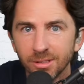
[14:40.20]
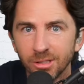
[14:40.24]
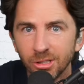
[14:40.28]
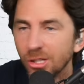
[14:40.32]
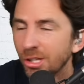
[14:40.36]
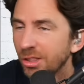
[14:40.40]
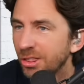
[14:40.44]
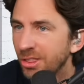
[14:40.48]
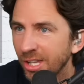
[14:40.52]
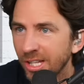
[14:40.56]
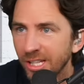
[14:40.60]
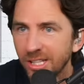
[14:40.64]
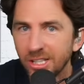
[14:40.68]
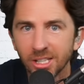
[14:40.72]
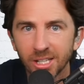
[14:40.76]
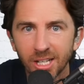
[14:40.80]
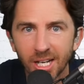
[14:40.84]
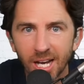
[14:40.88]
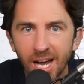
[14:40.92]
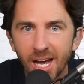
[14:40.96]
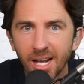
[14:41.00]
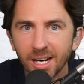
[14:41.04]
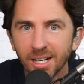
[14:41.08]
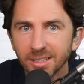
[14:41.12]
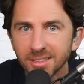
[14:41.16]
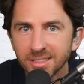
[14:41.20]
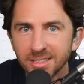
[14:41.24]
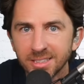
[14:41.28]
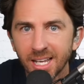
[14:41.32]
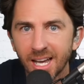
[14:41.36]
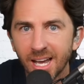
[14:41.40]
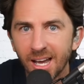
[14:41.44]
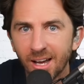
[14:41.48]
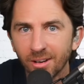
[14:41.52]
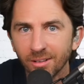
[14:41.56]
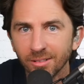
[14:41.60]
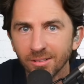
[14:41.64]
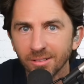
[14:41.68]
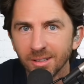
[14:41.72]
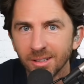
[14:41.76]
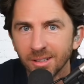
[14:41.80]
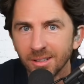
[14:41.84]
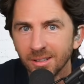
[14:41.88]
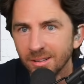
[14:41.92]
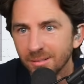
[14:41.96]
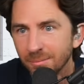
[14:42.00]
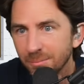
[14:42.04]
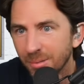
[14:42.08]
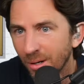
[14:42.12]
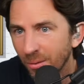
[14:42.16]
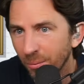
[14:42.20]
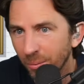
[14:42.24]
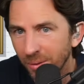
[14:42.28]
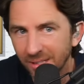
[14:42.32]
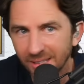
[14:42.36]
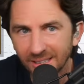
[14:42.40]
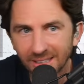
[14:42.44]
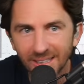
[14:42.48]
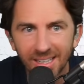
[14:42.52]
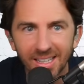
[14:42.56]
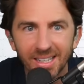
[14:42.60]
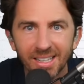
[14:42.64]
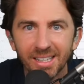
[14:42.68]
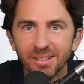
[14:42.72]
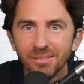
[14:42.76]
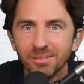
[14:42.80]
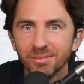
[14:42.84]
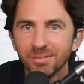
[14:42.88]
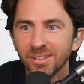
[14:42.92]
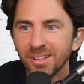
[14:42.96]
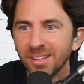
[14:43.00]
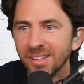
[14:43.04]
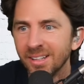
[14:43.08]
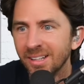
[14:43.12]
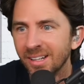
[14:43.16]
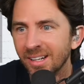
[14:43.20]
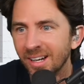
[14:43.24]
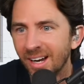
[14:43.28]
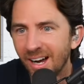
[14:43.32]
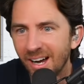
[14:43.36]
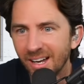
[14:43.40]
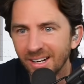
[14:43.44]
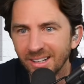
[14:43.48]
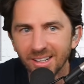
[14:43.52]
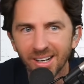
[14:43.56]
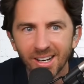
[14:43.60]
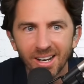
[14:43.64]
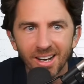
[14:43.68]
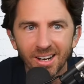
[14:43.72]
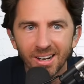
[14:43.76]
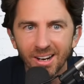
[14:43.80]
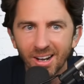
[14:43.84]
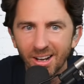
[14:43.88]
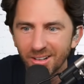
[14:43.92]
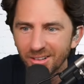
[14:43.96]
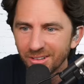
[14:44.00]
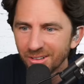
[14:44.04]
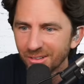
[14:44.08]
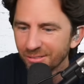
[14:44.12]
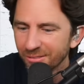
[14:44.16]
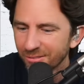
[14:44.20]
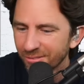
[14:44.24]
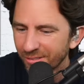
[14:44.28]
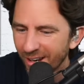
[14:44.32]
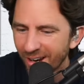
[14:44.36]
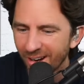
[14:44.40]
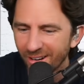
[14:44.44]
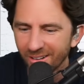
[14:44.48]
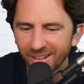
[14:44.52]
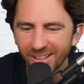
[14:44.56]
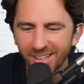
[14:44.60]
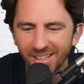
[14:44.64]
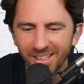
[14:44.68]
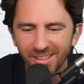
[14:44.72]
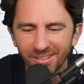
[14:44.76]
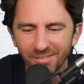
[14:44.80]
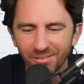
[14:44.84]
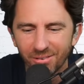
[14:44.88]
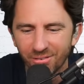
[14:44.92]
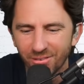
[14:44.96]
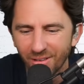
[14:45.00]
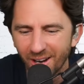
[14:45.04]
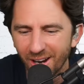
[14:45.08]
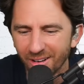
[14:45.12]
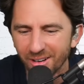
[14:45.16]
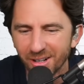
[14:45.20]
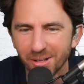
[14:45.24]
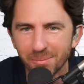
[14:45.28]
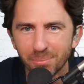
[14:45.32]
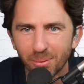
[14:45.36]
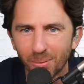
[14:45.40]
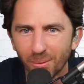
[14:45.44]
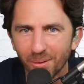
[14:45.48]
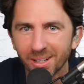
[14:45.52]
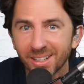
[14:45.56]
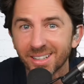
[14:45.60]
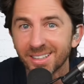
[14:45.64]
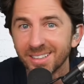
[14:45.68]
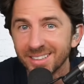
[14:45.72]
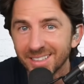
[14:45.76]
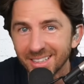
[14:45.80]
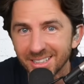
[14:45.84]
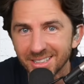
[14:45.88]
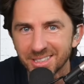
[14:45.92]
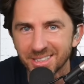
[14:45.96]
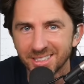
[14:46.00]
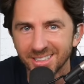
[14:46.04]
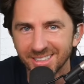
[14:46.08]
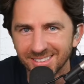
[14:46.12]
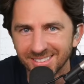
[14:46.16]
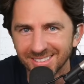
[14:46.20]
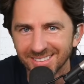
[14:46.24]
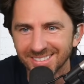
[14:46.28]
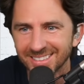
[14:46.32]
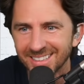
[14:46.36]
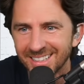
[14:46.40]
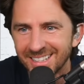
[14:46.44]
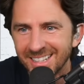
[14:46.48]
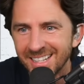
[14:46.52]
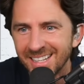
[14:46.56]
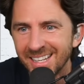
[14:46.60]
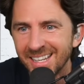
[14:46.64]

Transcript: You think you got us down, but we live un uh, under very, very poor conditions.